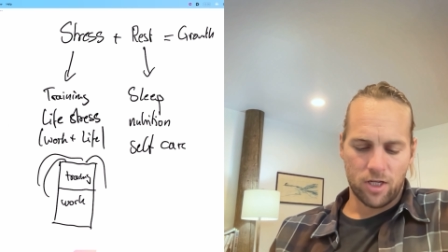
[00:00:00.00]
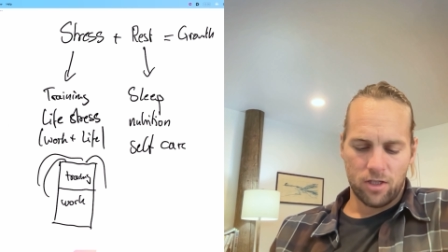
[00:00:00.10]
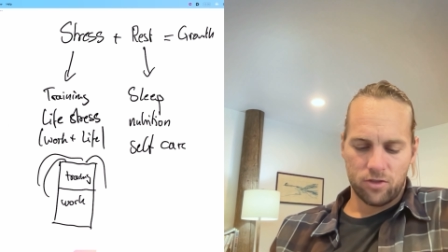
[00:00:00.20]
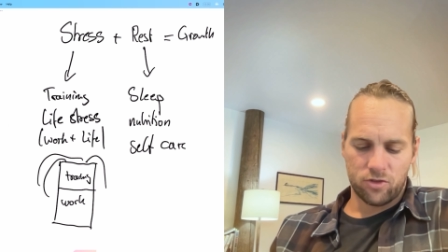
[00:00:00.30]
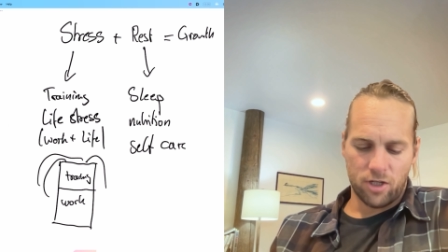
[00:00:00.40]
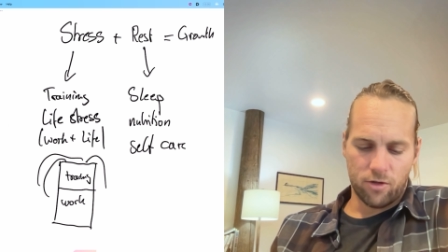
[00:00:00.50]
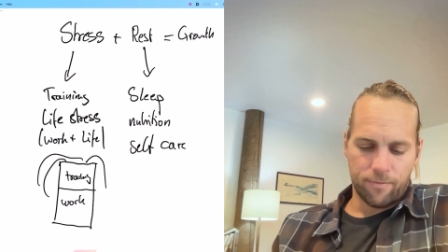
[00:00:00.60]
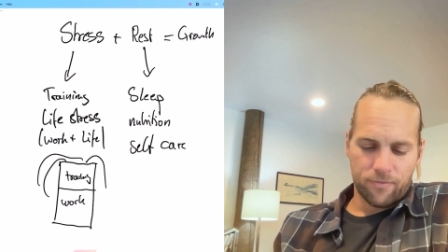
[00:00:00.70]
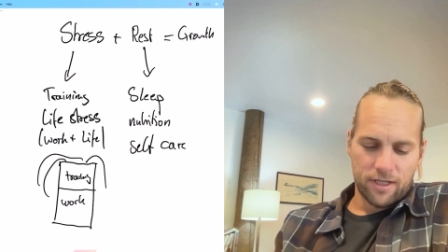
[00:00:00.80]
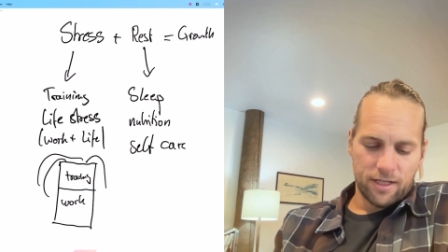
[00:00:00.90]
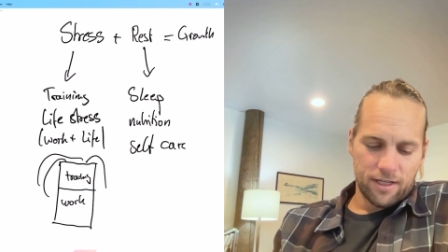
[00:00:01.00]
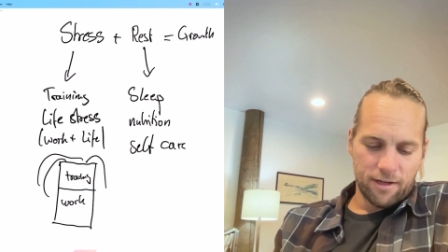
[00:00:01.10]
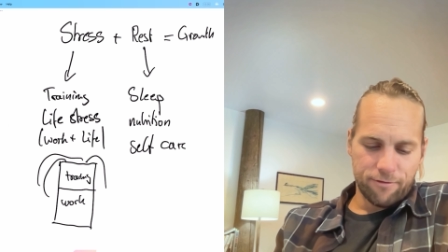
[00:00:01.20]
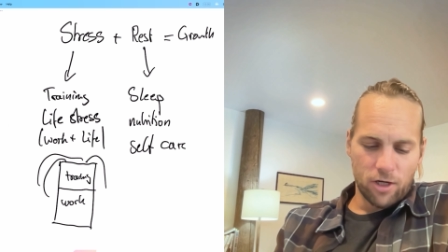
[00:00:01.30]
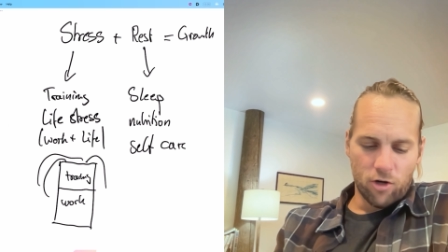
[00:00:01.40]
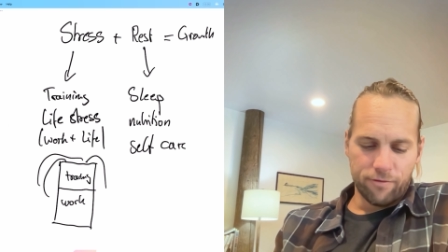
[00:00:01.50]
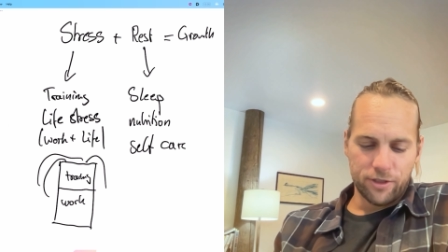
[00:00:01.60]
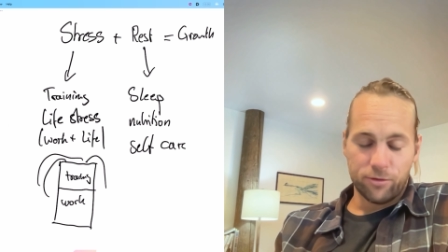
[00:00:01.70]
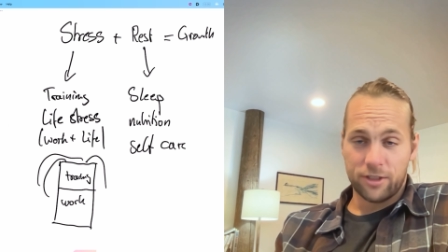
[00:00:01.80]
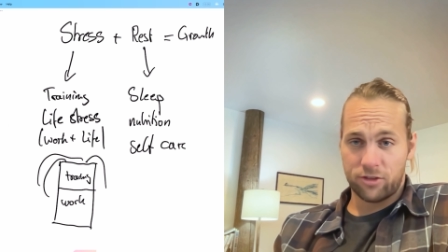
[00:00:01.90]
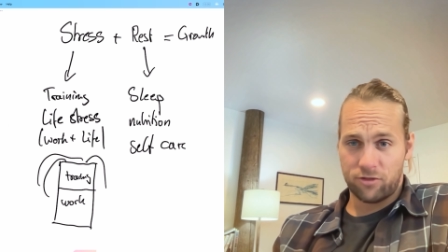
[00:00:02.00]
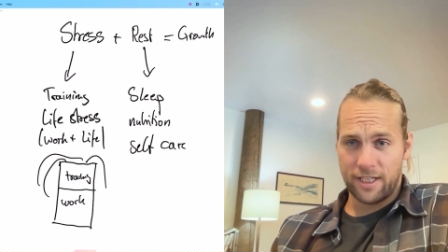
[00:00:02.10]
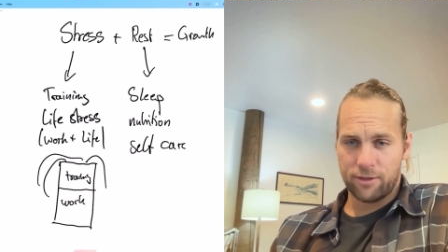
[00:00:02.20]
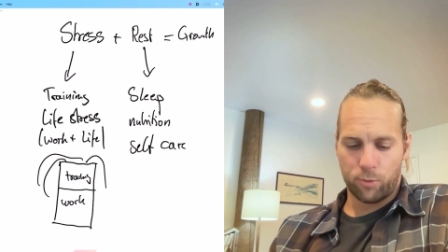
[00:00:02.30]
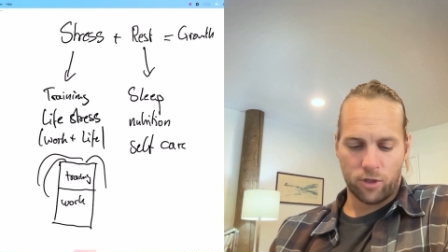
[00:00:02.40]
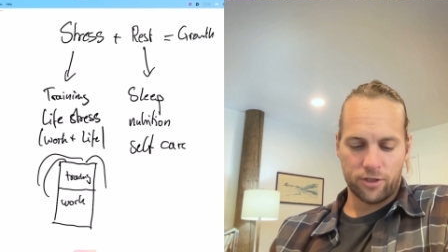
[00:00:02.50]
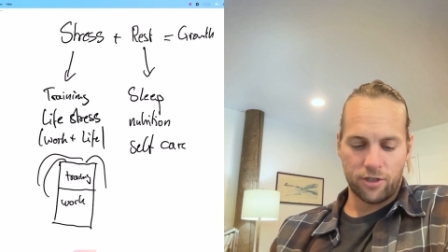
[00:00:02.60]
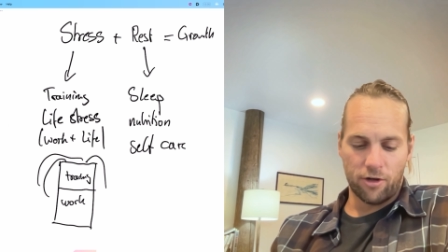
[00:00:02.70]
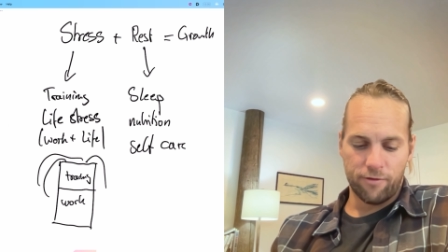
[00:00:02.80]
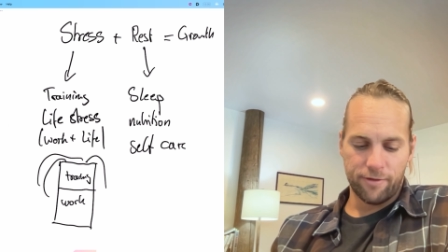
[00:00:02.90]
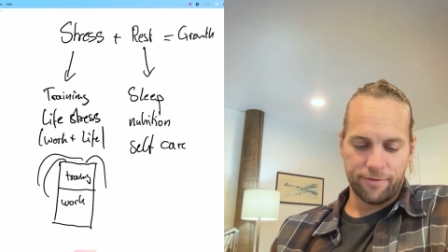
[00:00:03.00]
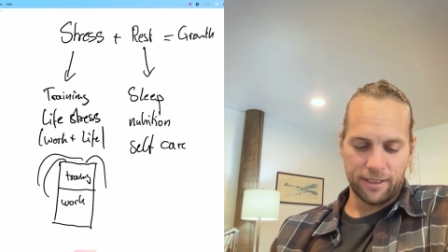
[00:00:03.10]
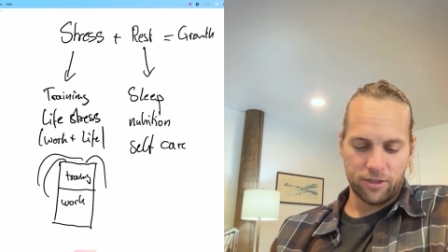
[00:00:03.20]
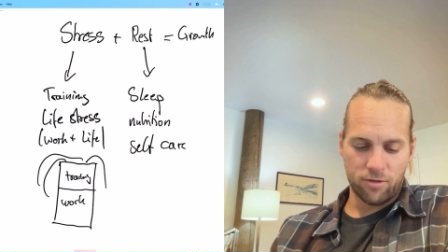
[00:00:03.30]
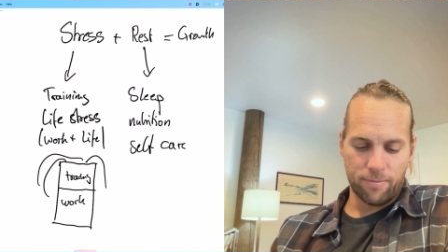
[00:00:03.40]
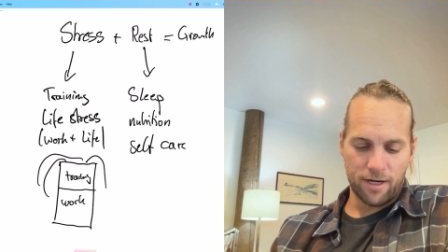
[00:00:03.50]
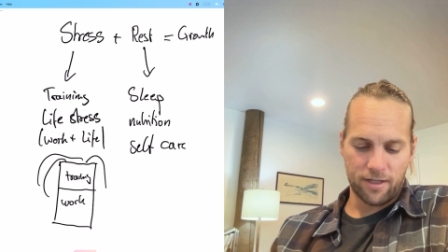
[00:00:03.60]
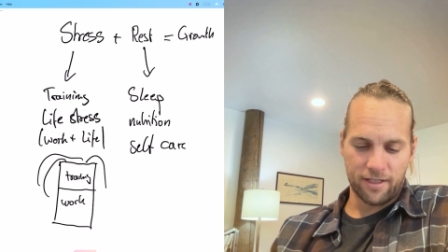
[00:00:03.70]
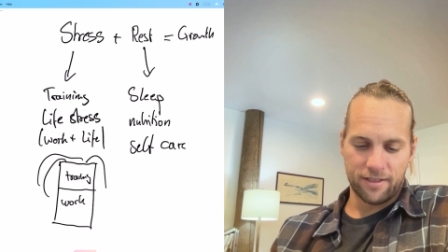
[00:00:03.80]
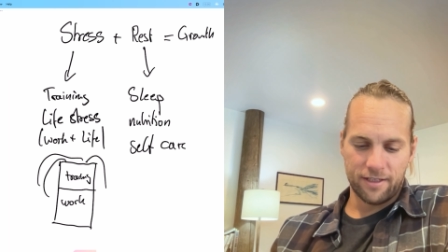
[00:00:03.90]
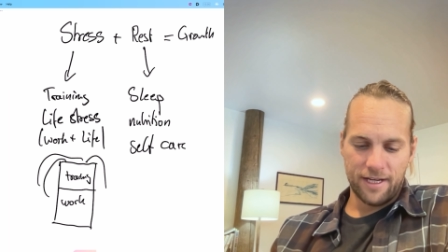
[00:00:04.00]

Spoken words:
So if you overdo the stress part, you're overfilling your bucket,